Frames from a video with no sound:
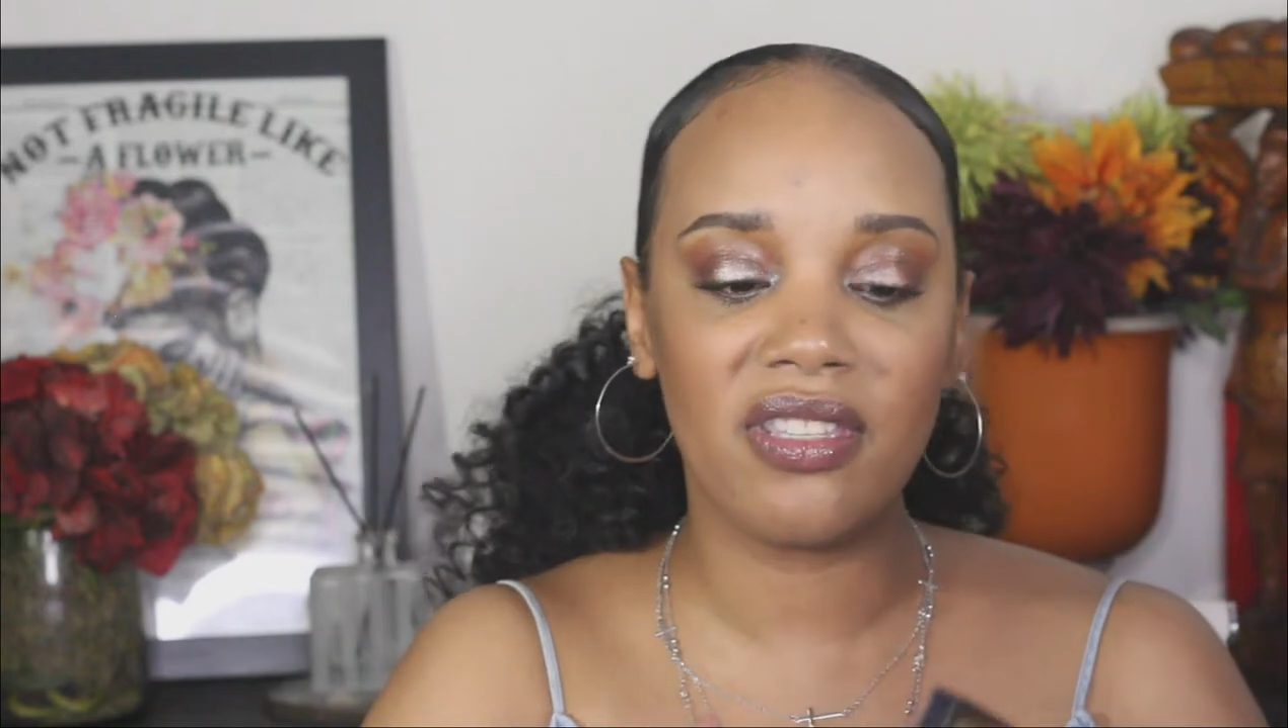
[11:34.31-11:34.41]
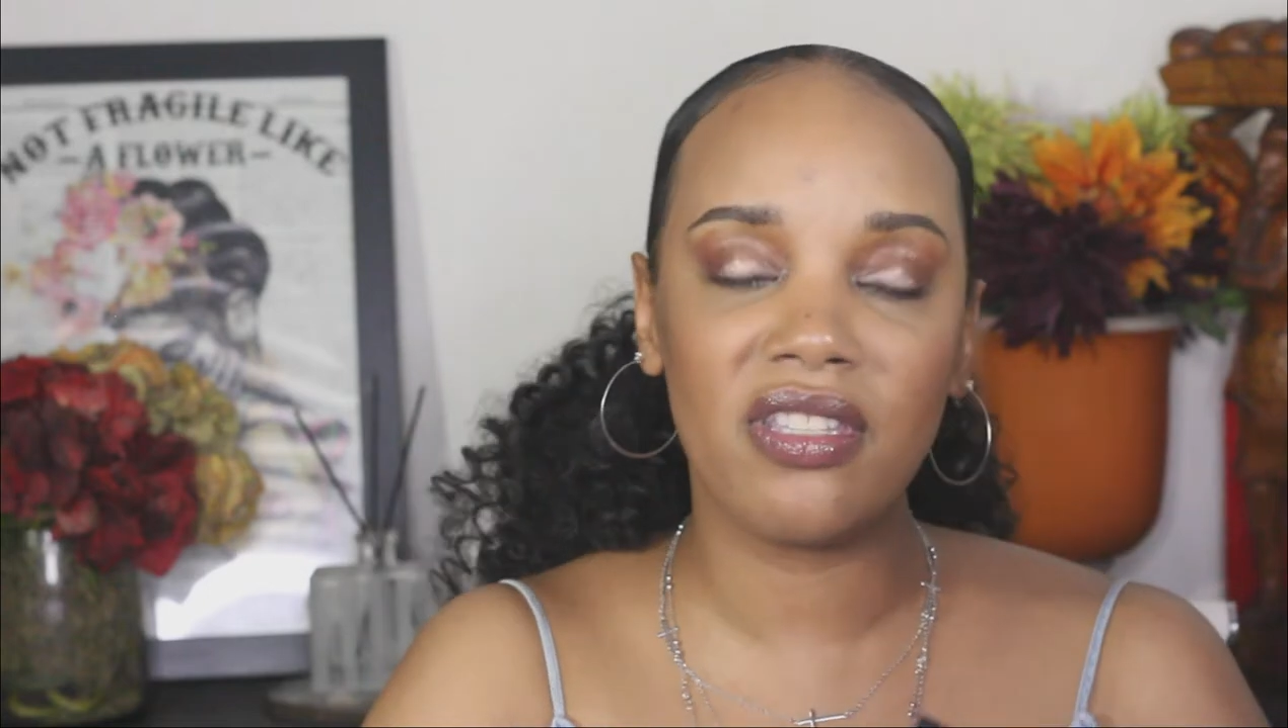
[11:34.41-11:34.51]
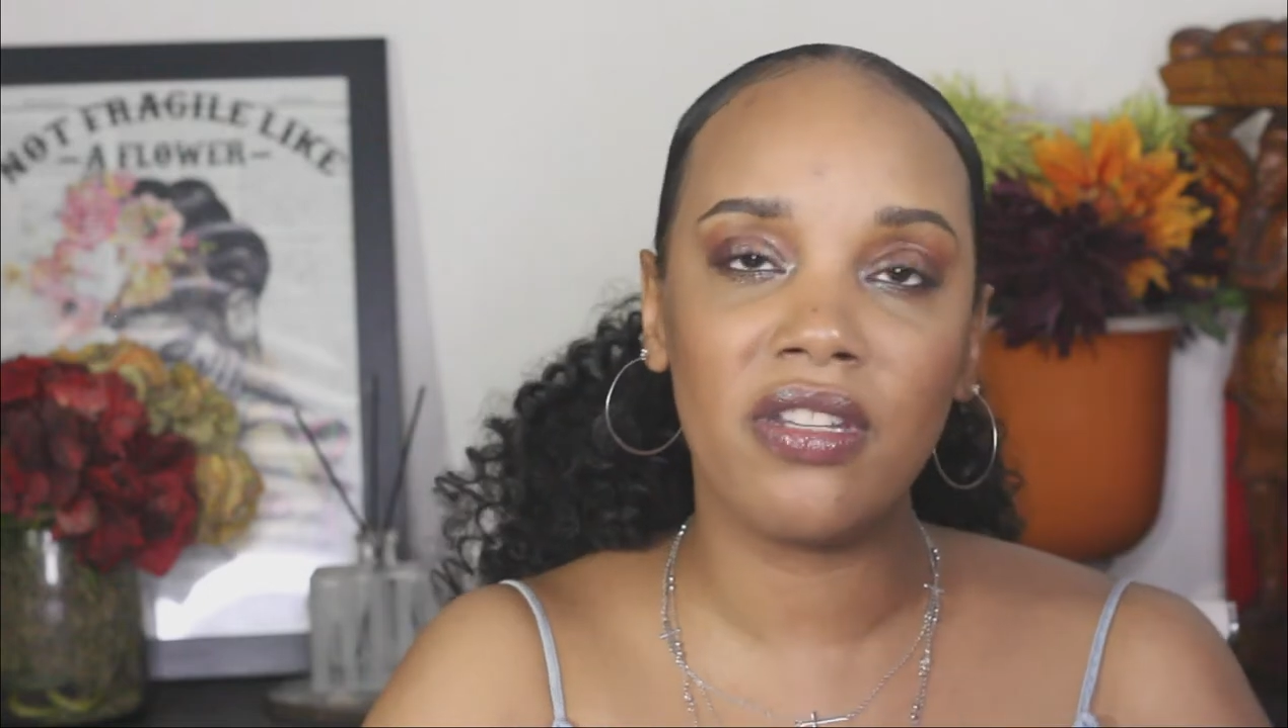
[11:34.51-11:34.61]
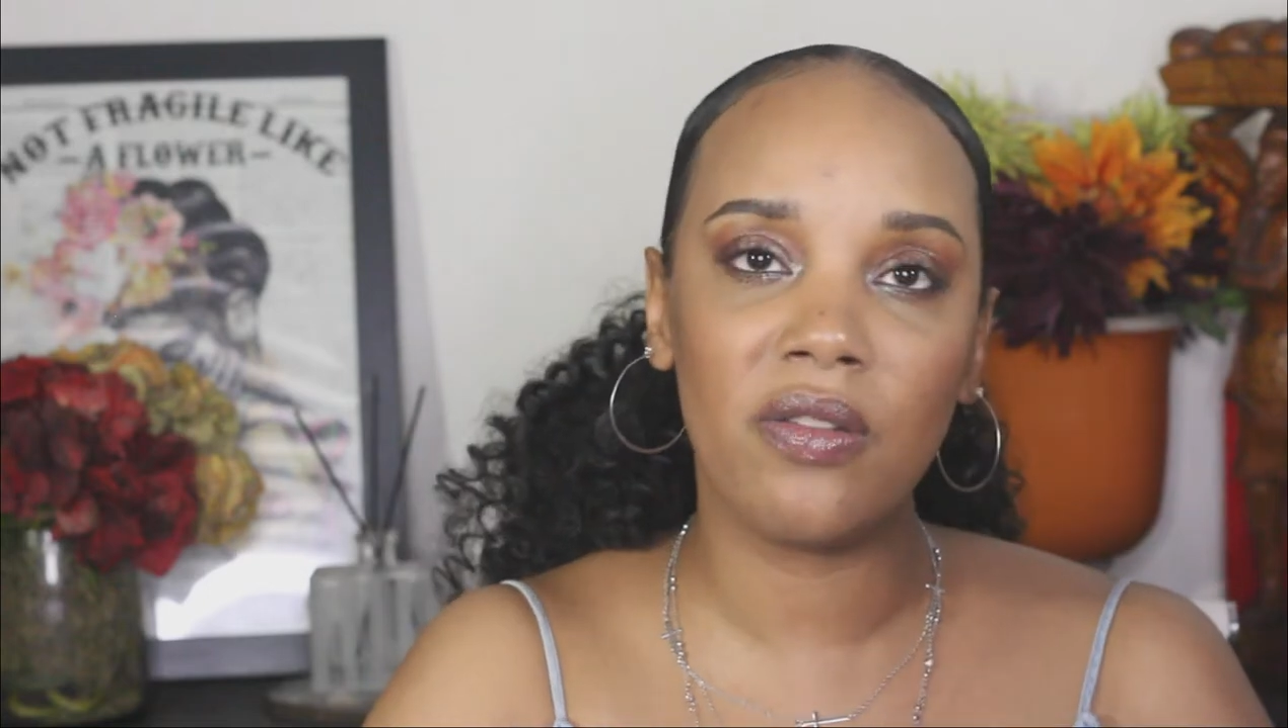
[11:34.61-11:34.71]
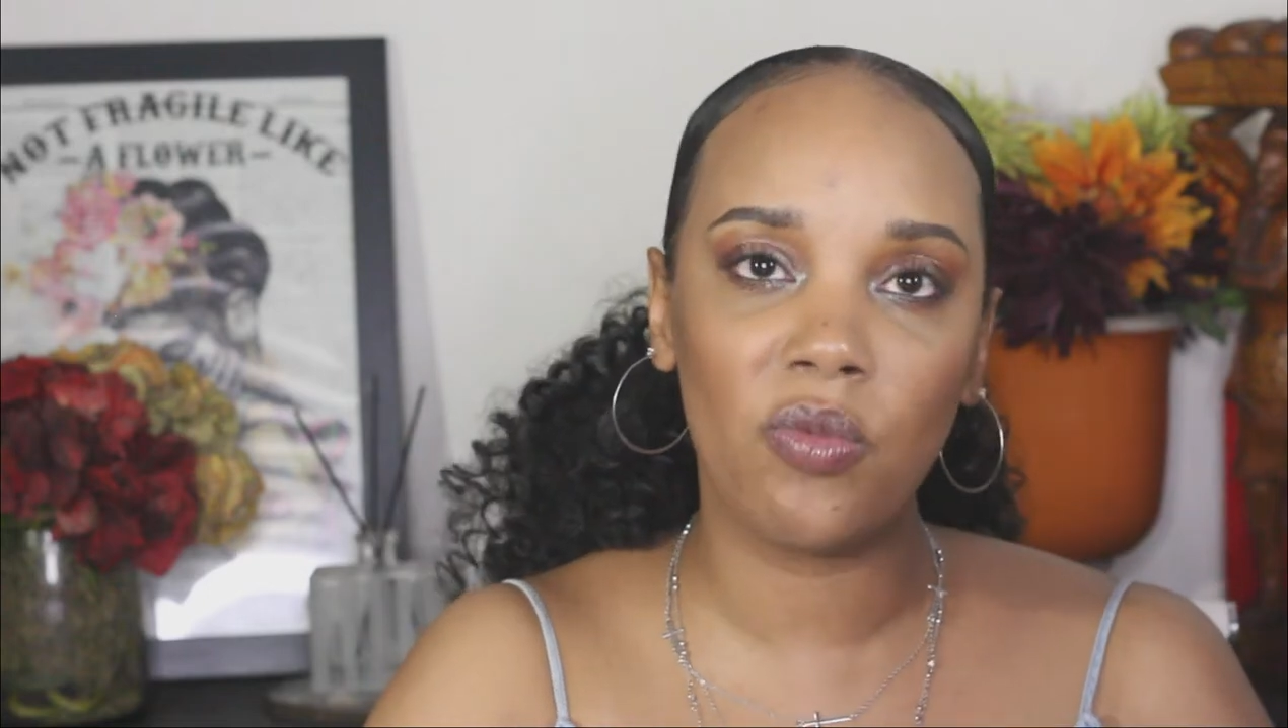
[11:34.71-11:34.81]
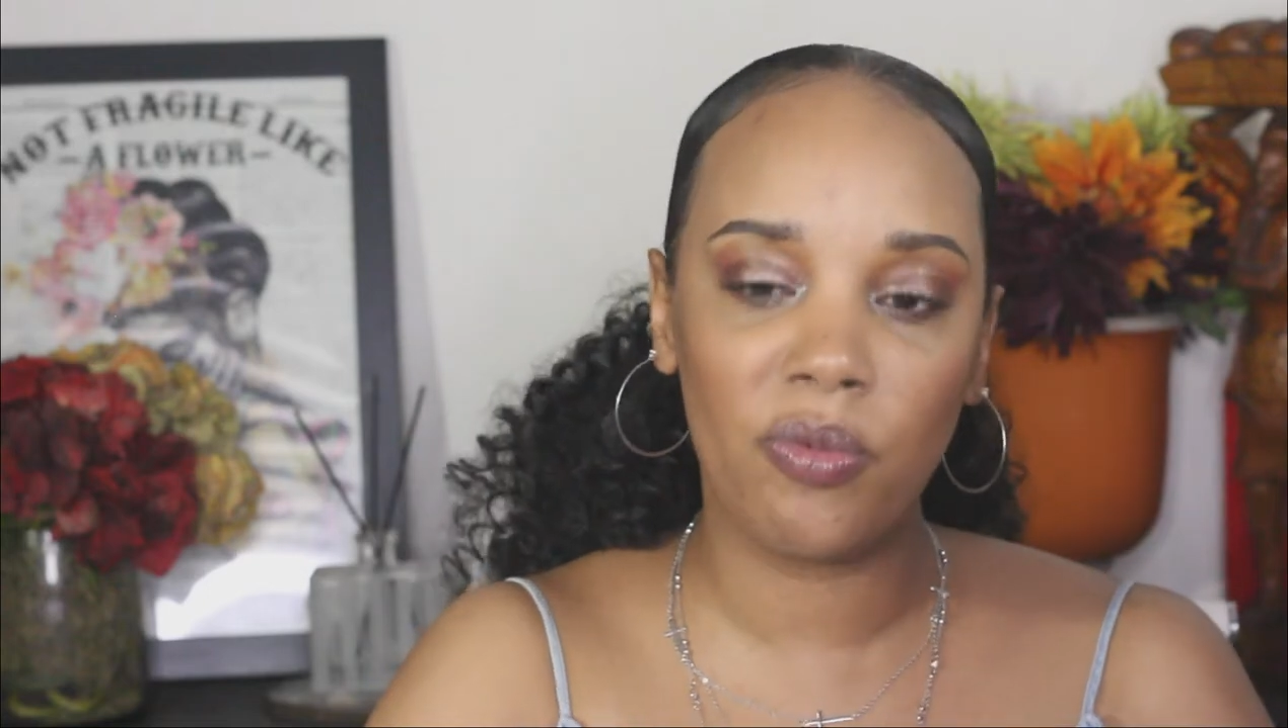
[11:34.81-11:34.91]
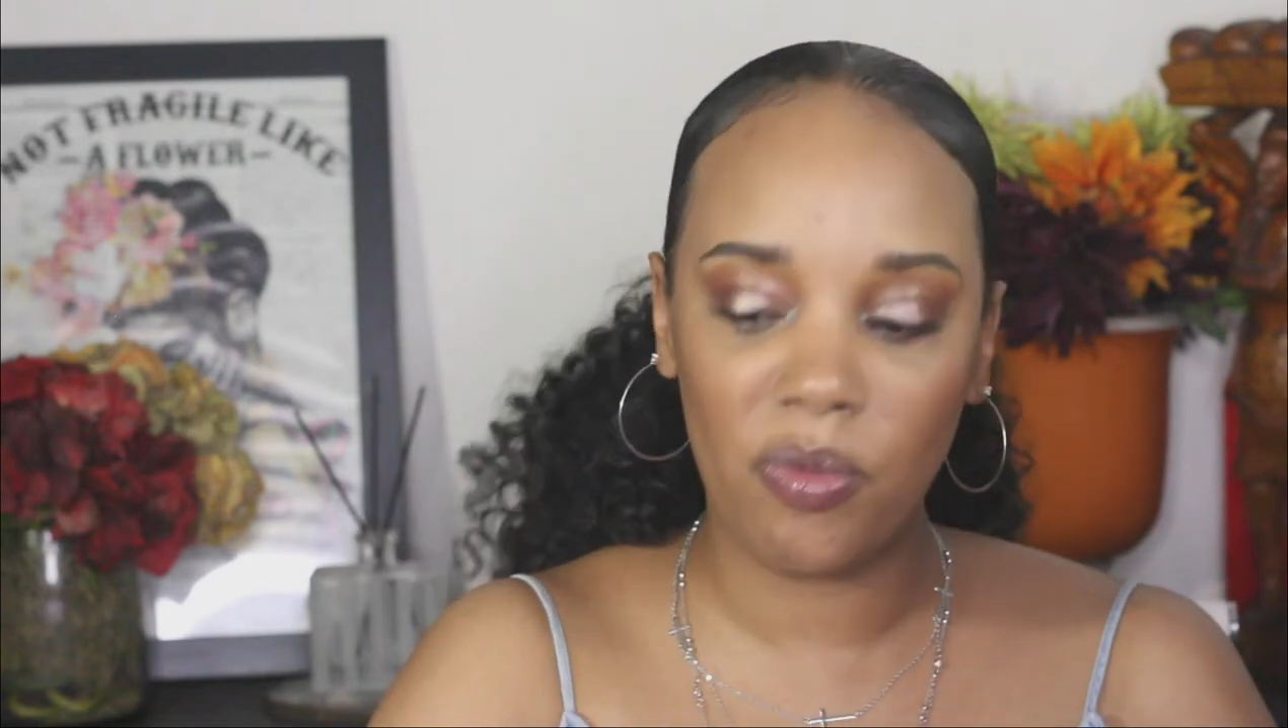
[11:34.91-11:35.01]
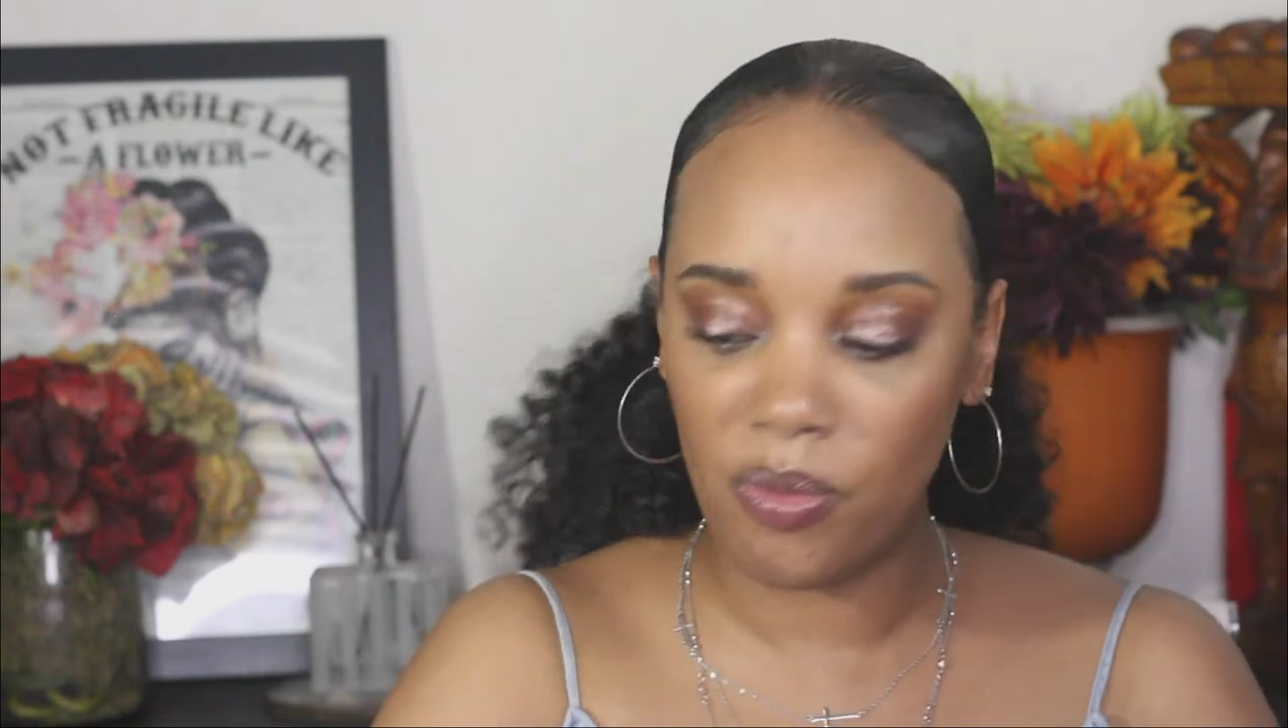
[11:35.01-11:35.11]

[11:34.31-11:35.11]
is a